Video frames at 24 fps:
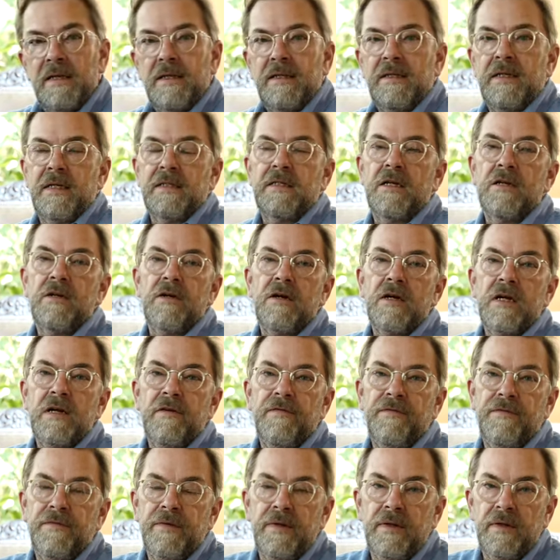There's a lot
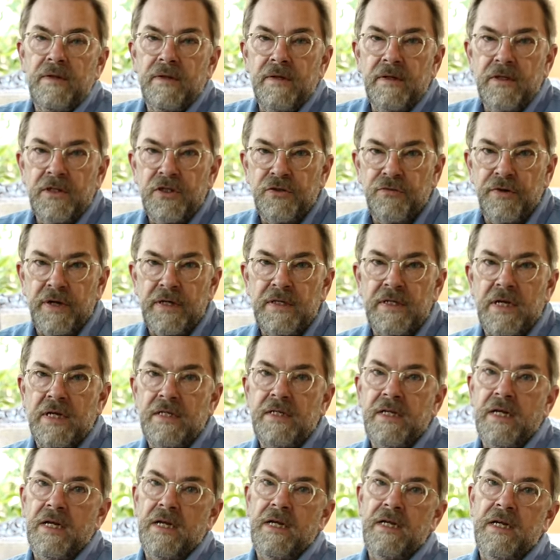of tricks I
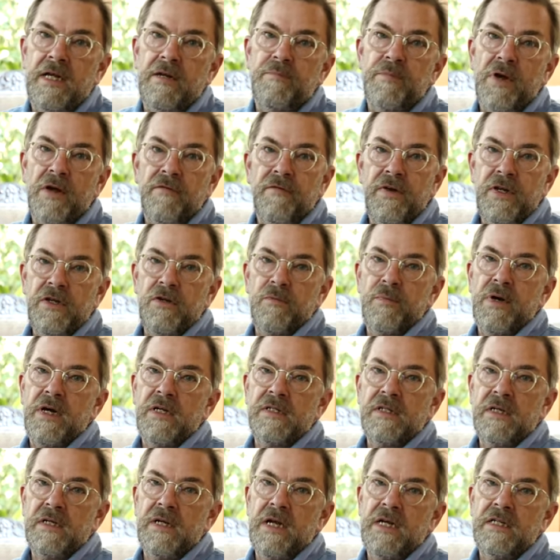tell in my video
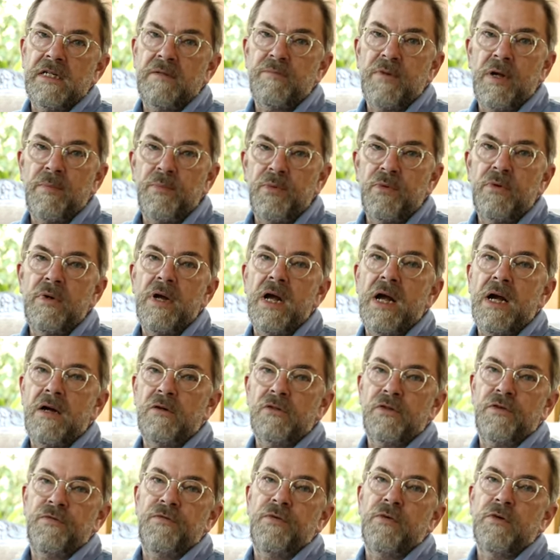masterclass, in my book, how
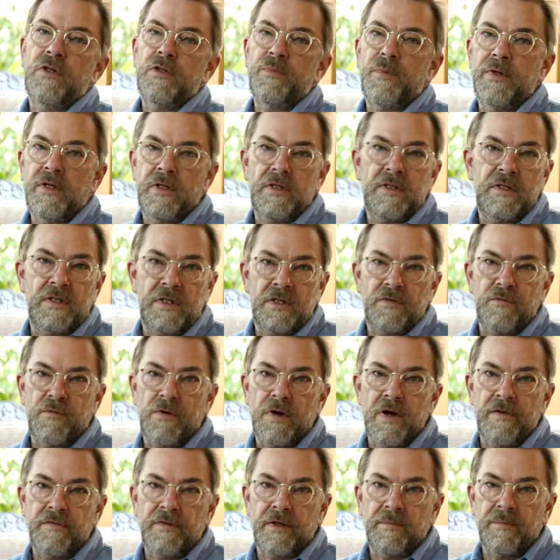to focus, but this is just
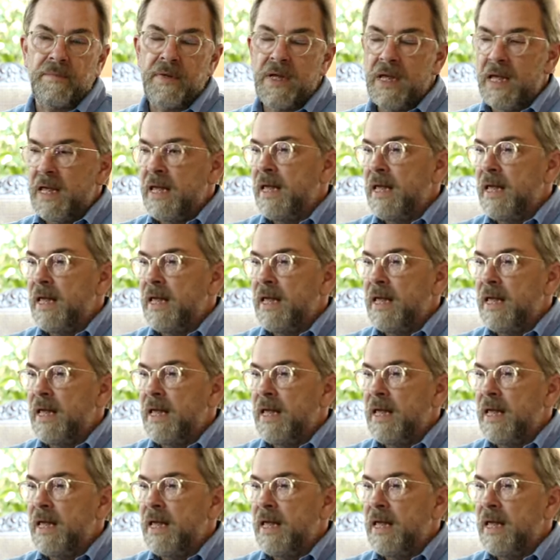one of them.